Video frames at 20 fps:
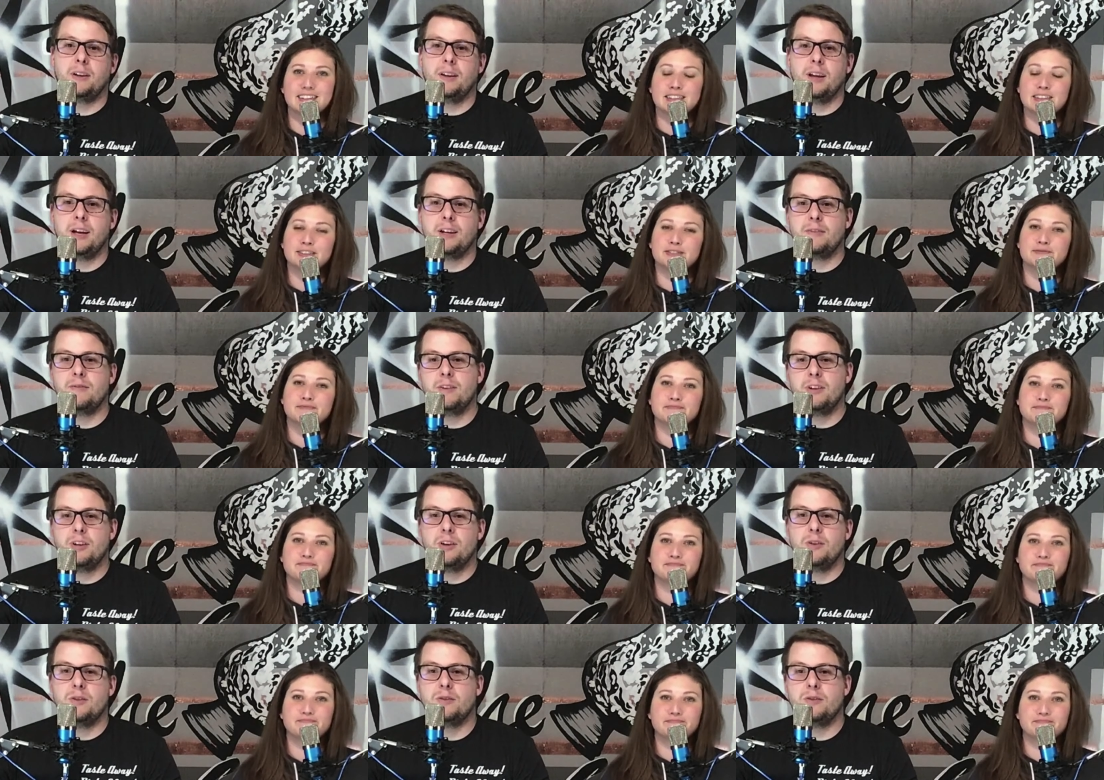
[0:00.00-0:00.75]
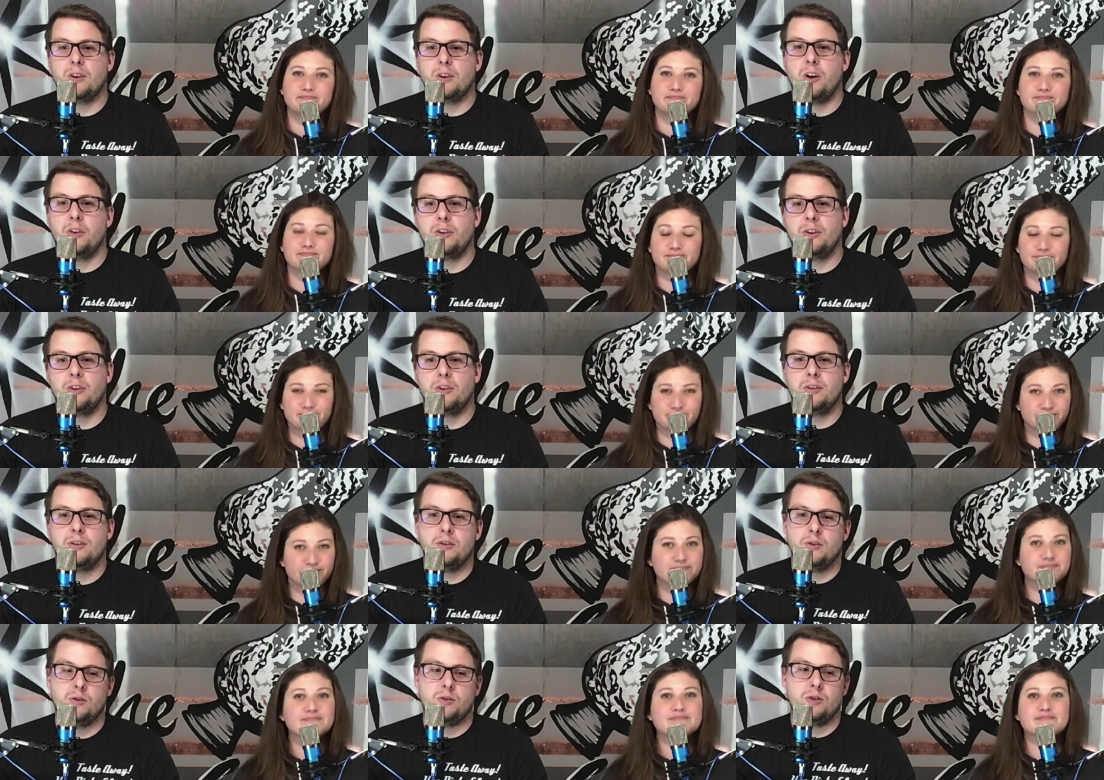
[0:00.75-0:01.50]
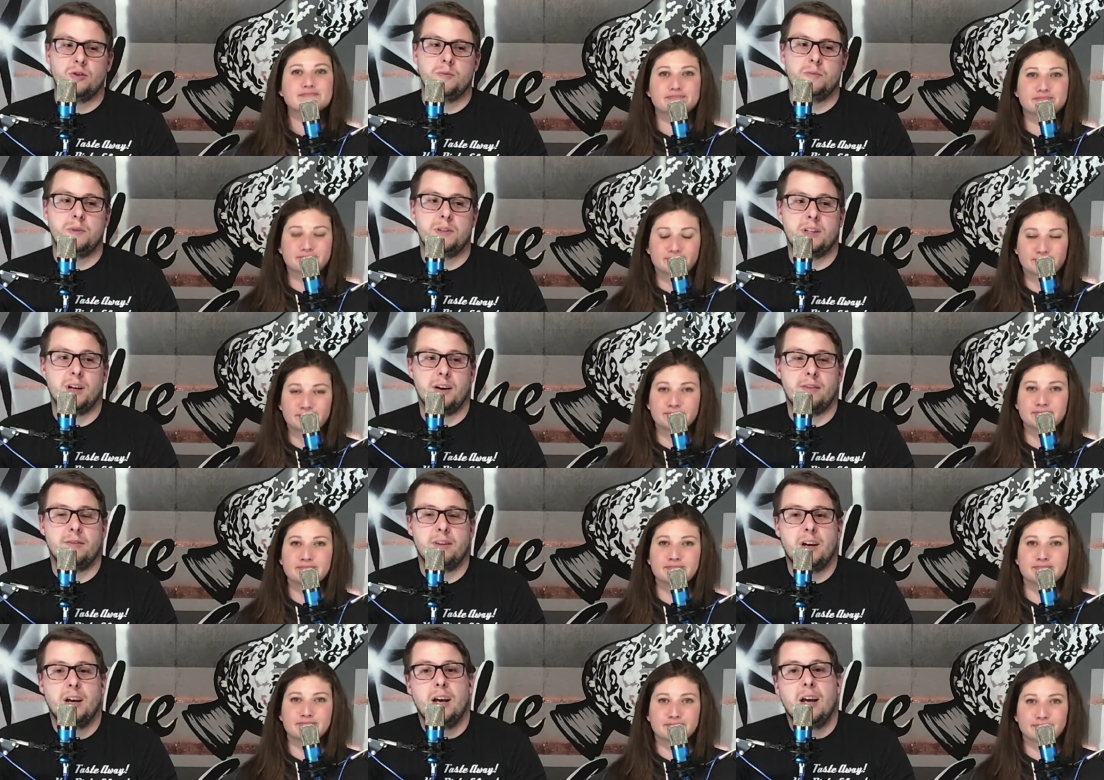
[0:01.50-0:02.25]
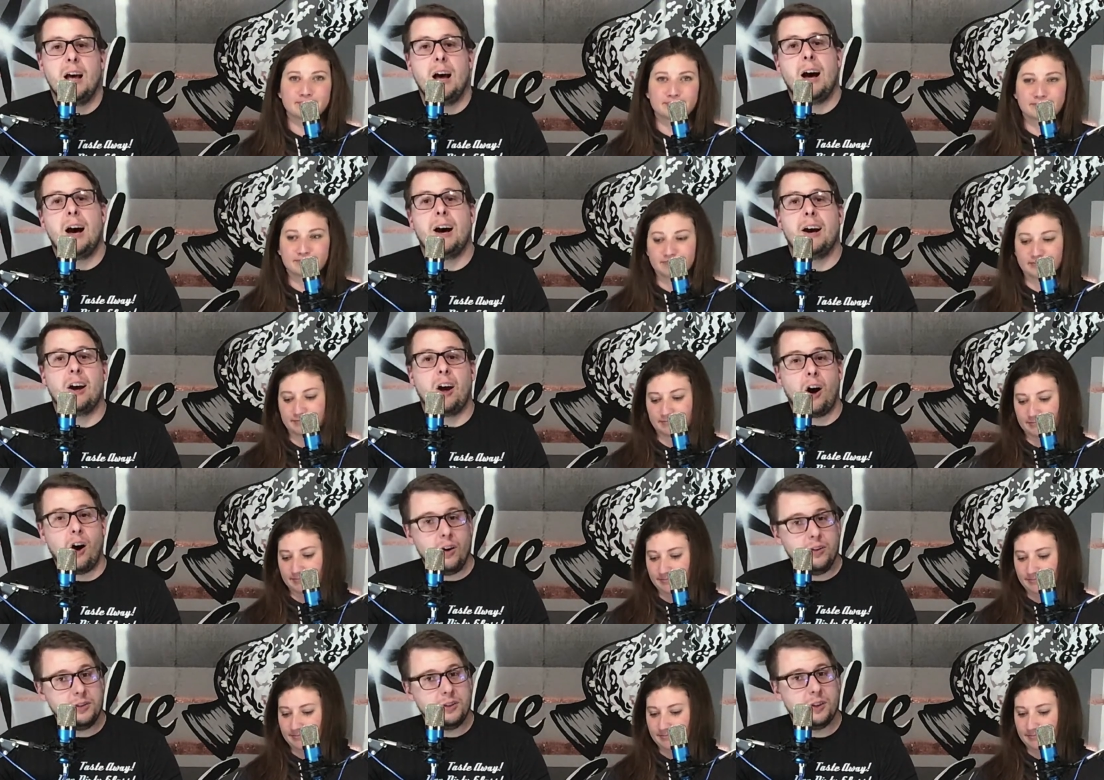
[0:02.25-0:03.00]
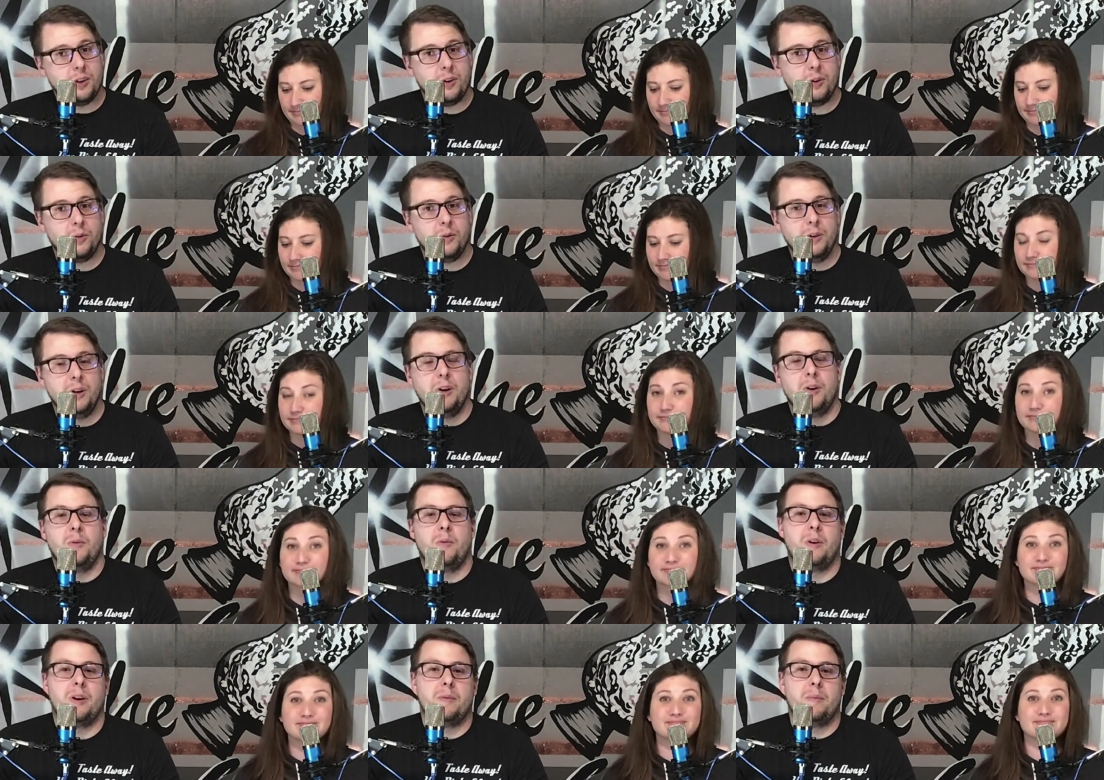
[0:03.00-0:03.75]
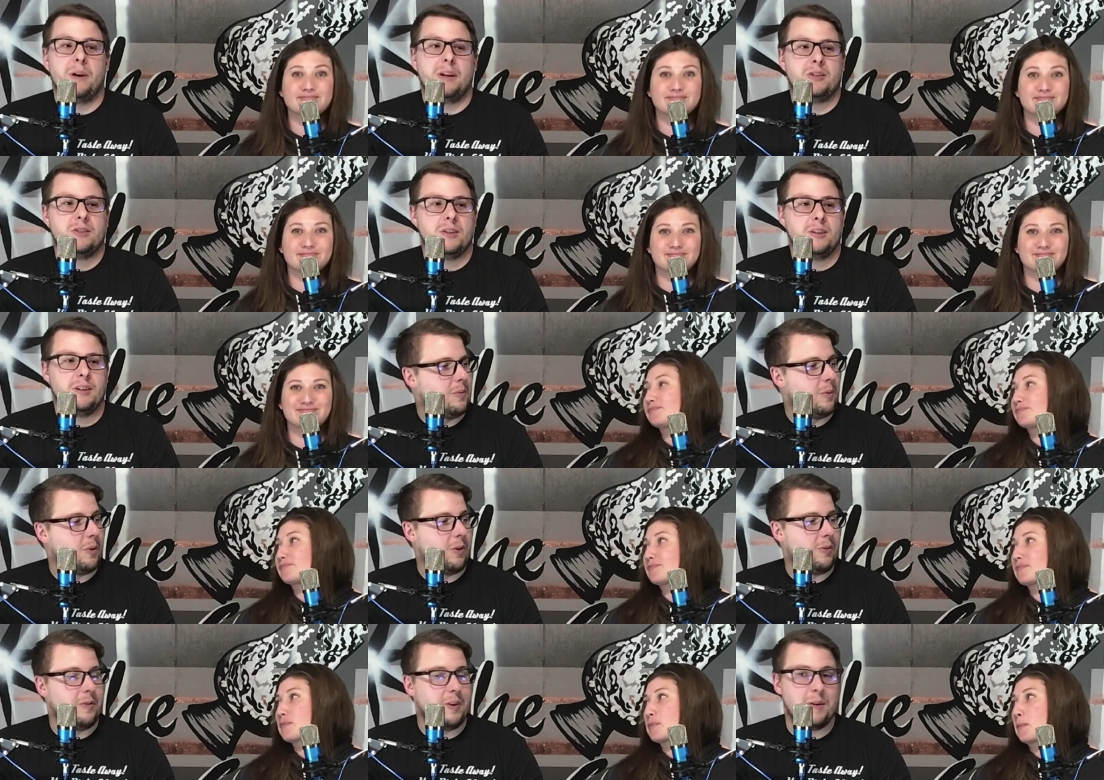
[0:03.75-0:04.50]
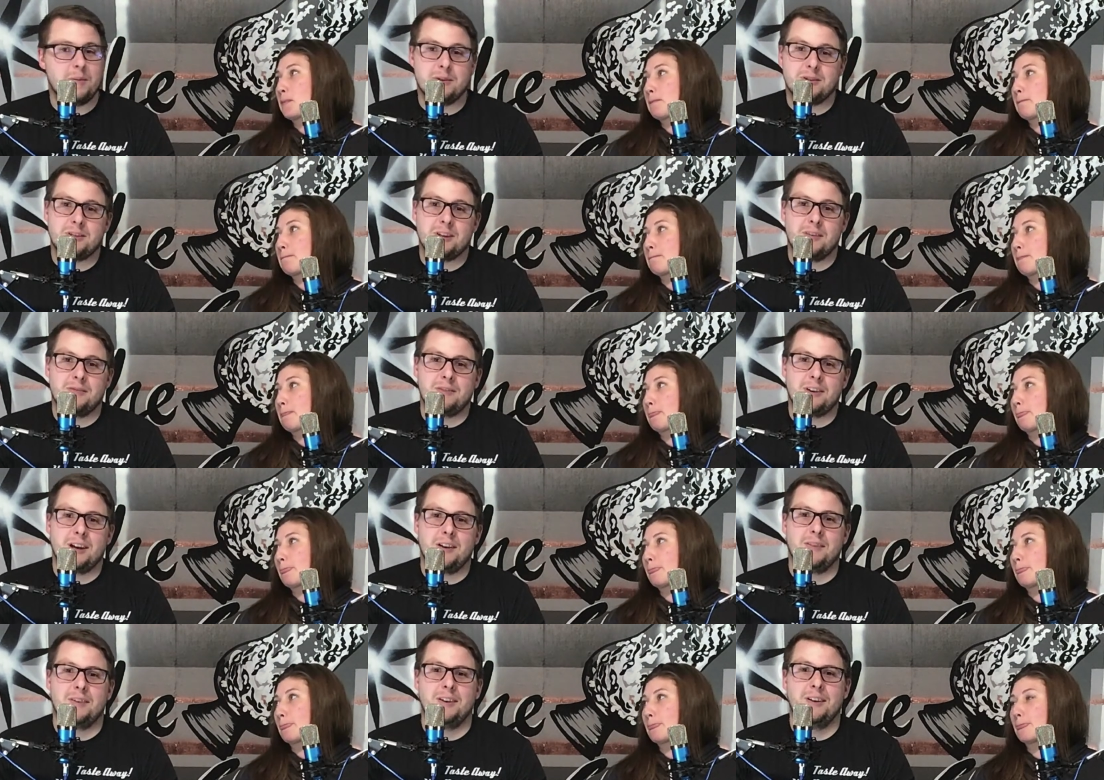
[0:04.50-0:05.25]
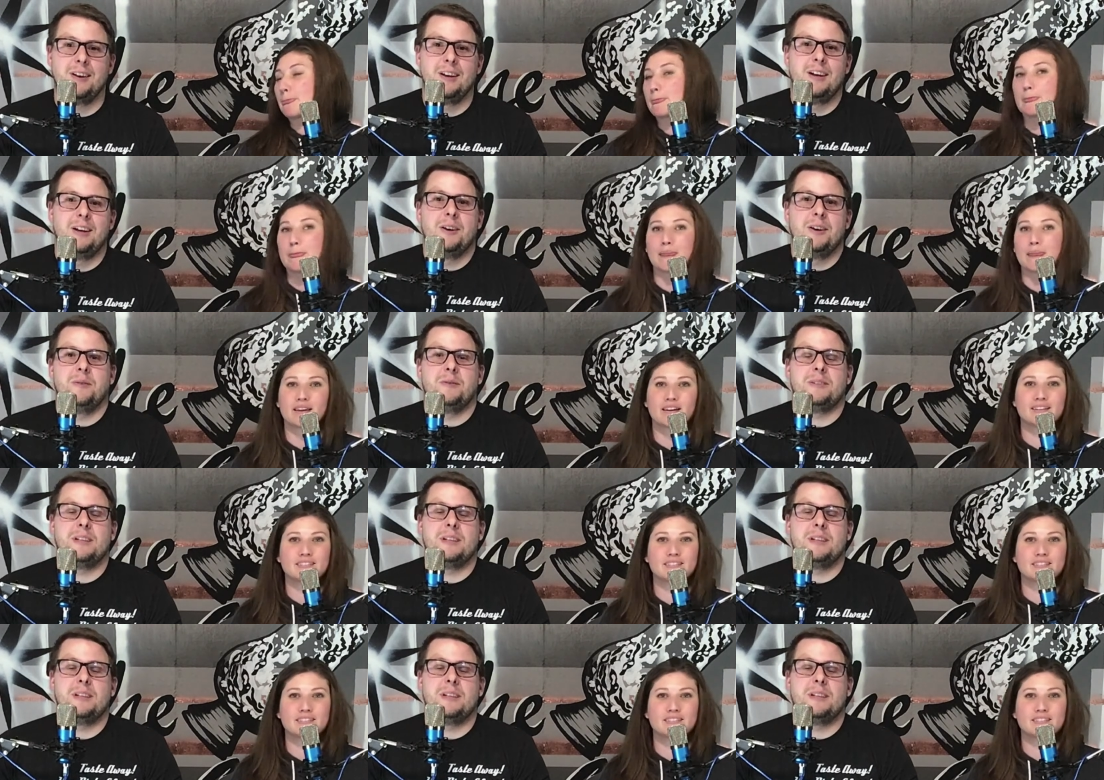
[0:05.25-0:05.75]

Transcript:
Speaker 1: like the videos, all the good YouTube stuff. I also want to mention world famous Chef David was